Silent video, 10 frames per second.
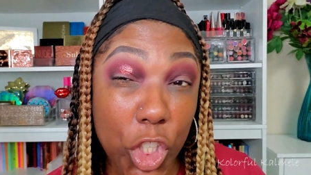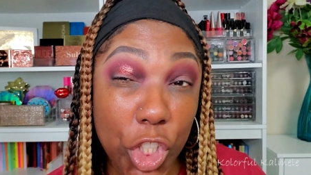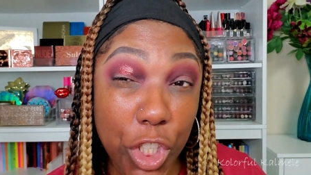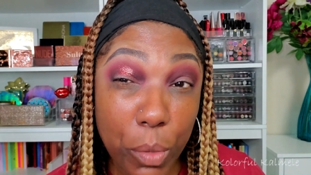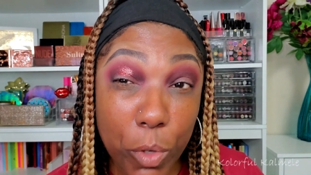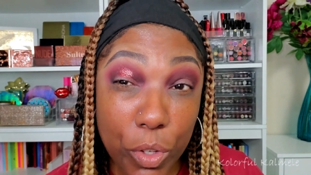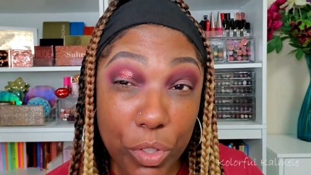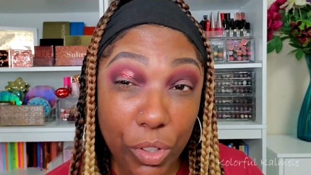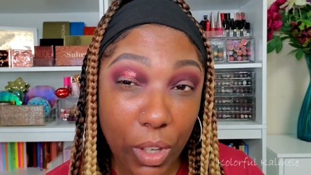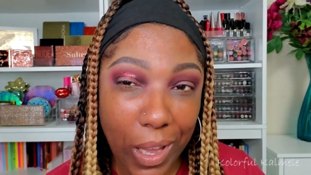
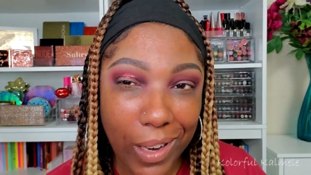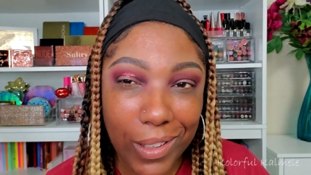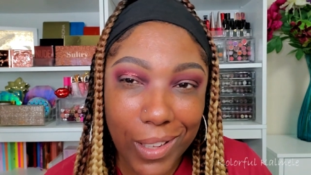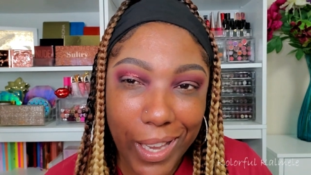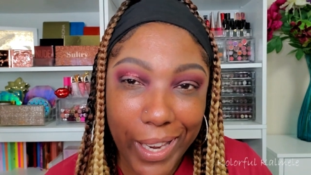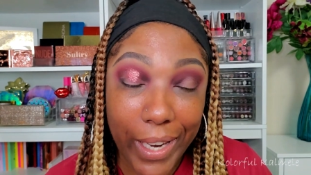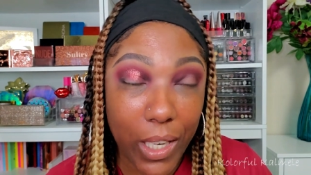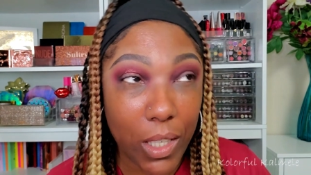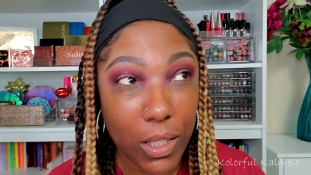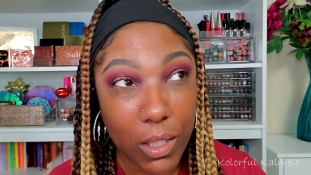shimmers are kind of
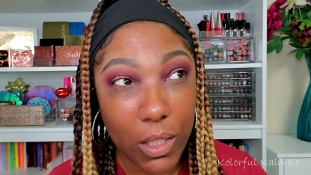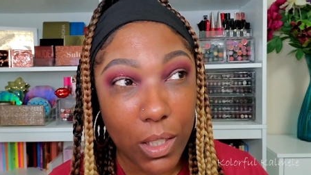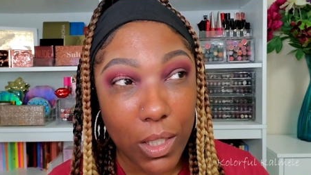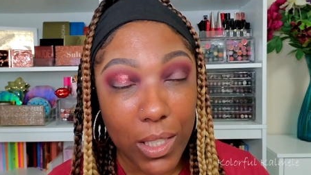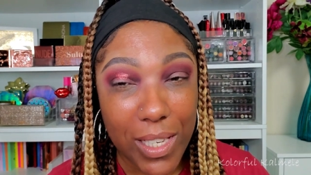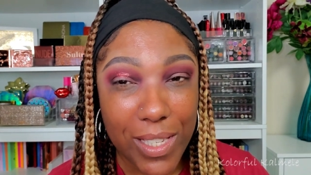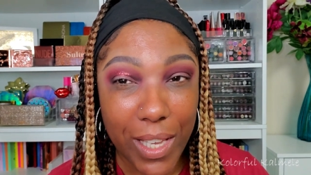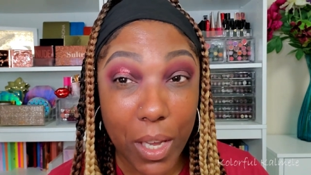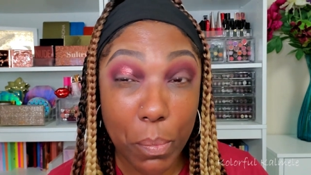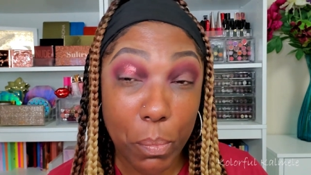like, it's
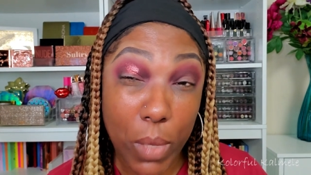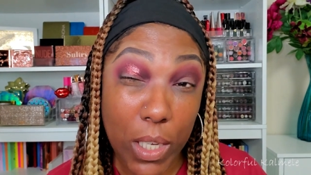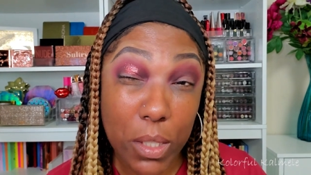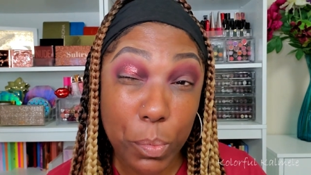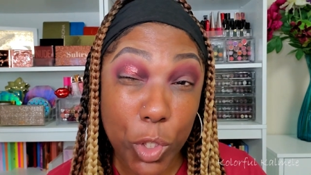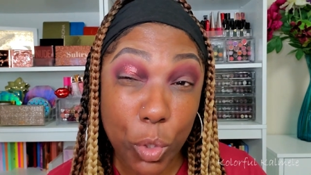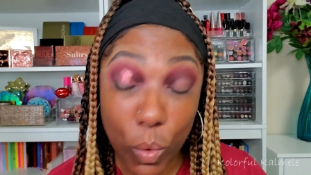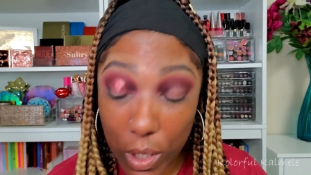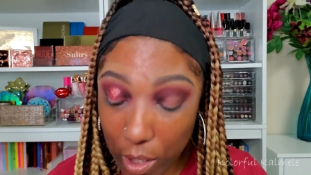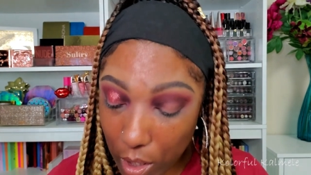like a mix
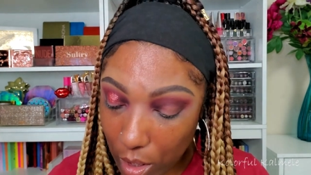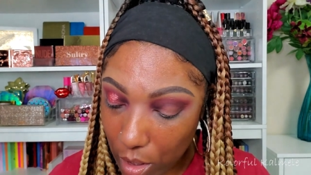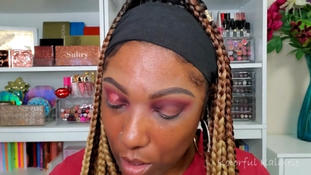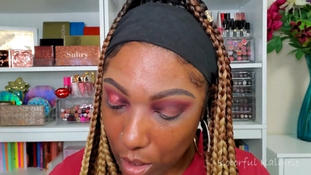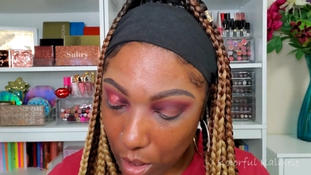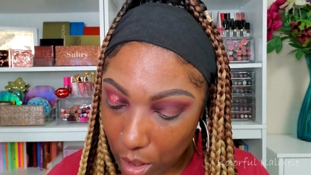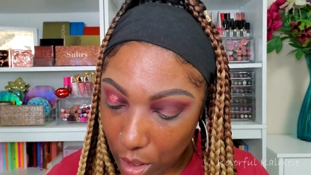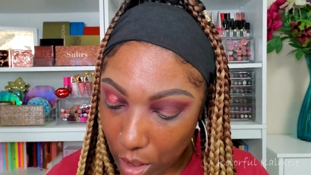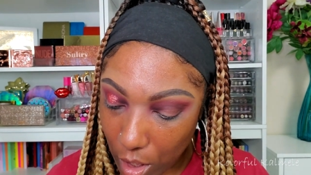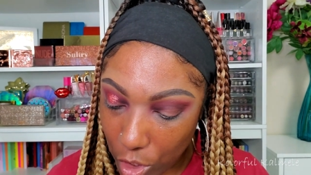between
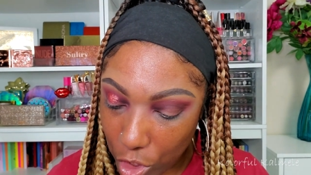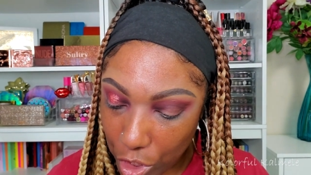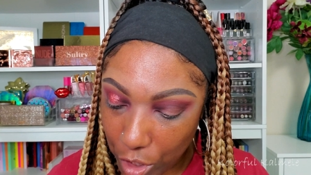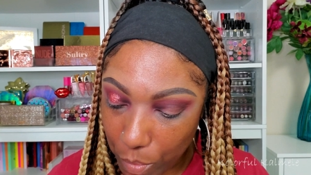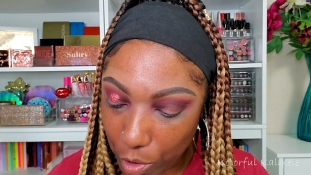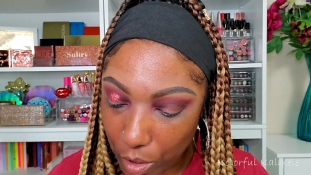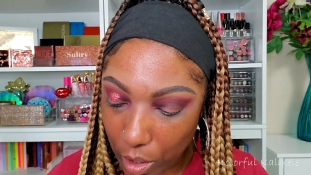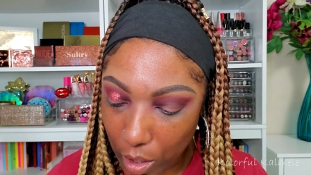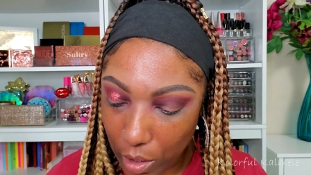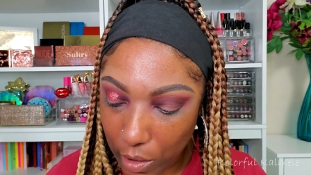a shimmer
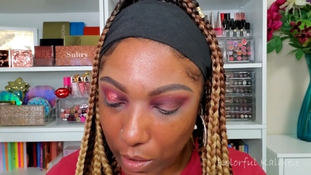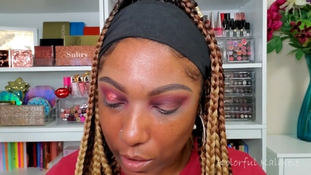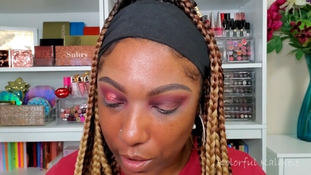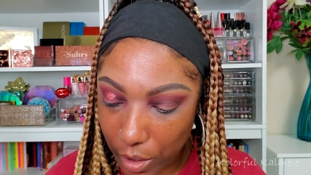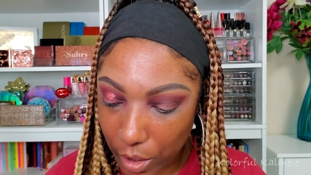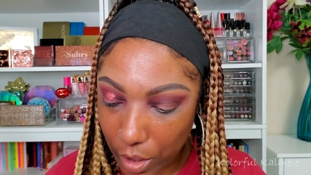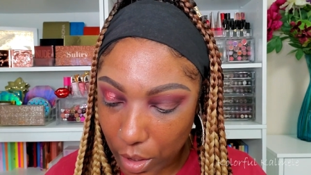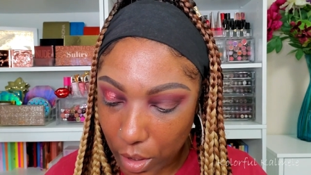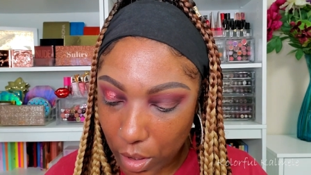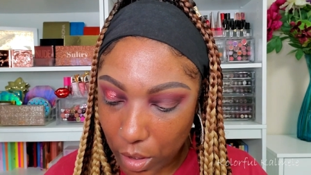and a glitter,
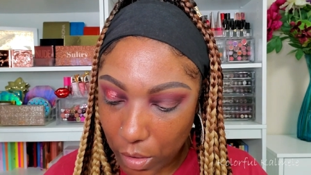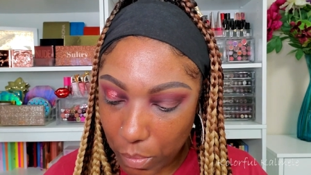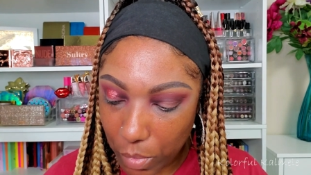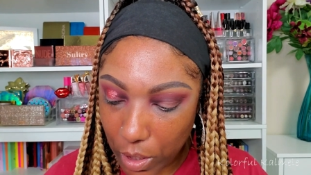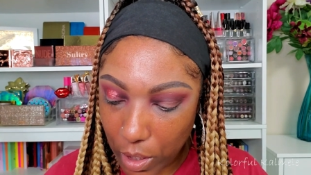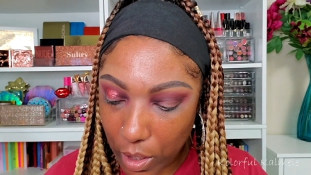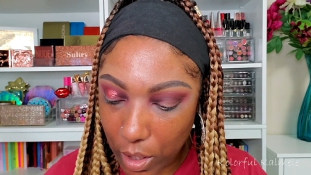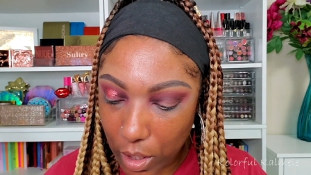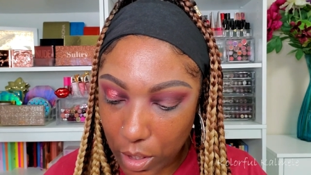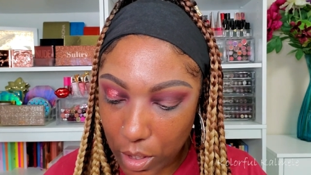
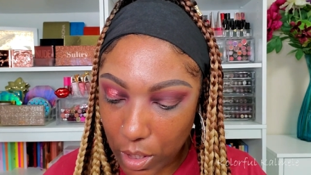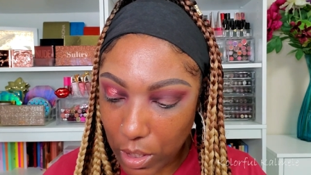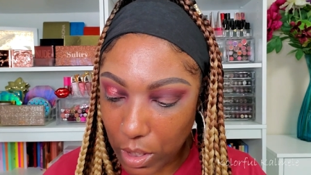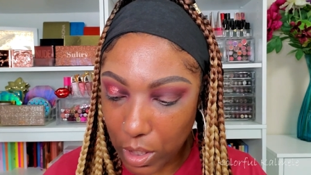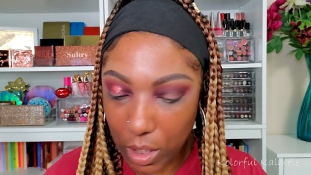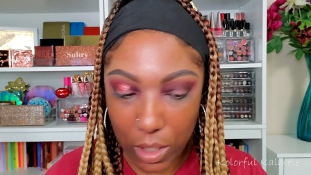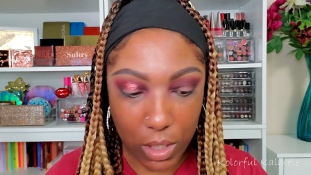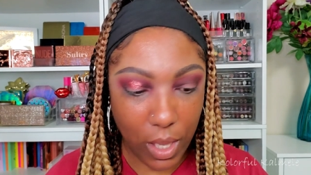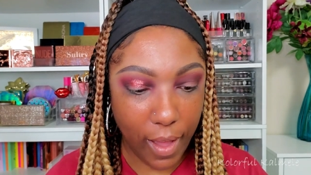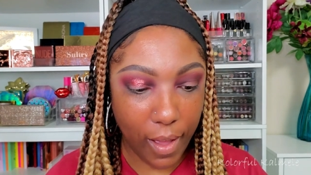because it
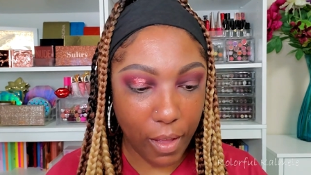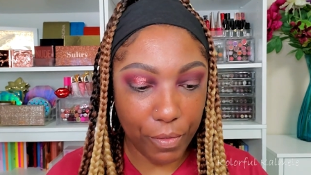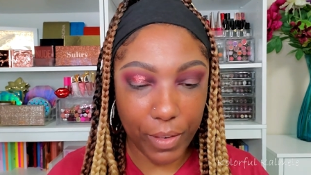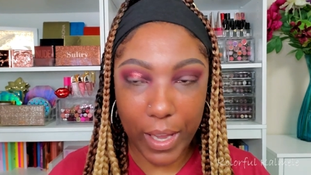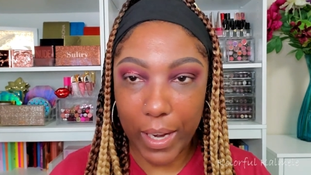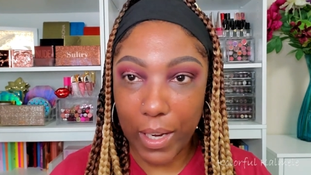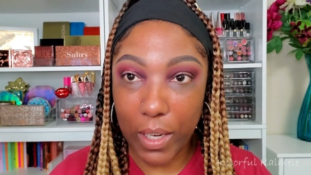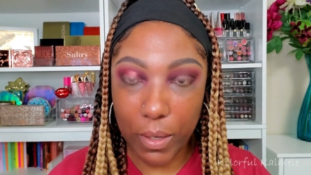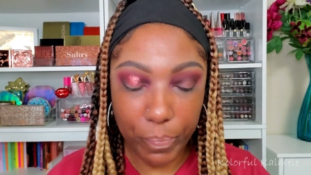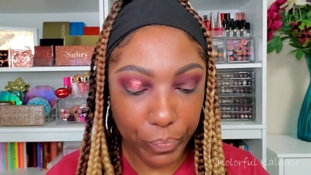does have
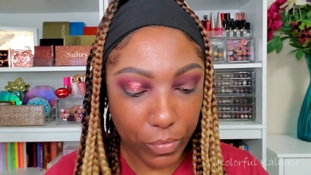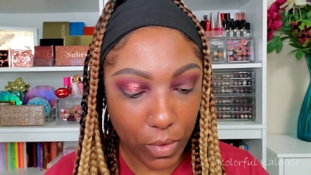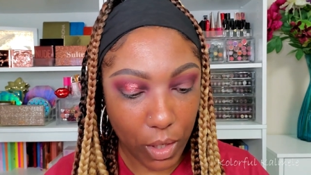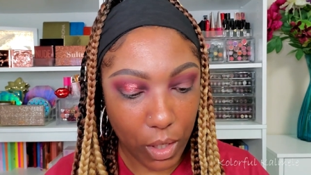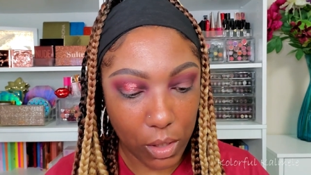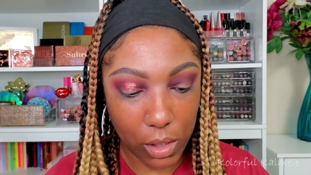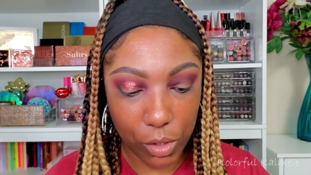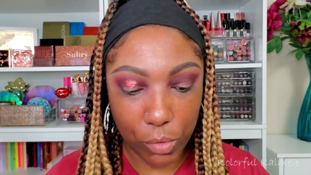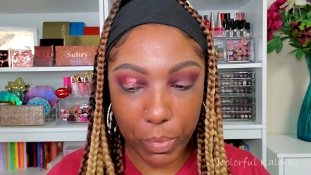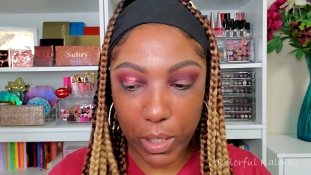like a
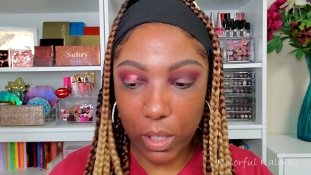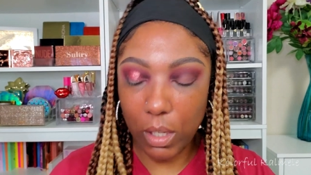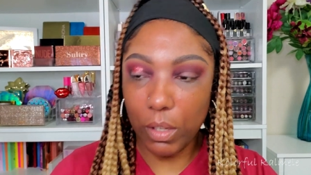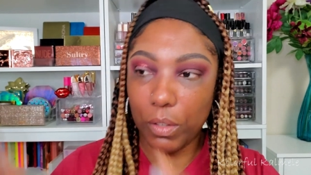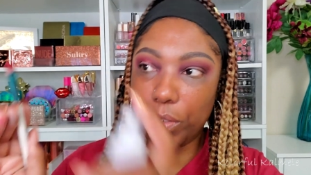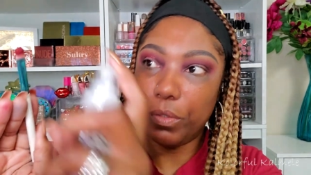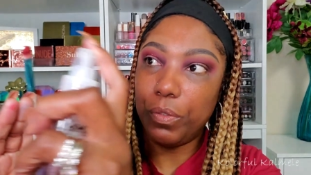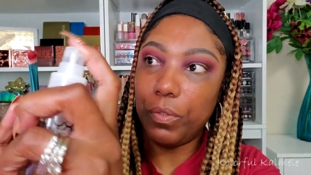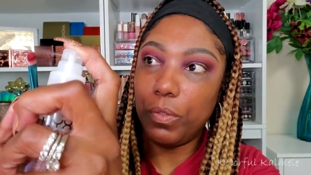little bit of,